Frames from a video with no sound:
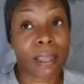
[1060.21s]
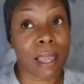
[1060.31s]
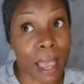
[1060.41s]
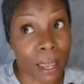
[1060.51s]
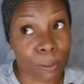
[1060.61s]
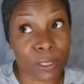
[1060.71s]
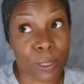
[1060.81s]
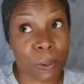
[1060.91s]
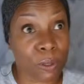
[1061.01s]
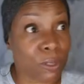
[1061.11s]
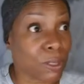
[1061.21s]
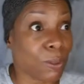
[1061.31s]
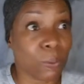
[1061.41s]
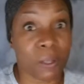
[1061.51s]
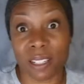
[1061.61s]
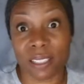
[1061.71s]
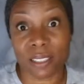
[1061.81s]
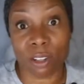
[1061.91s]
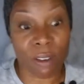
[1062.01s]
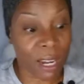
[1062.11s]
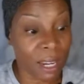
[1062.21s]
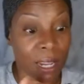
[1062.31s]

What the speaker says: I was the person who went against the grain.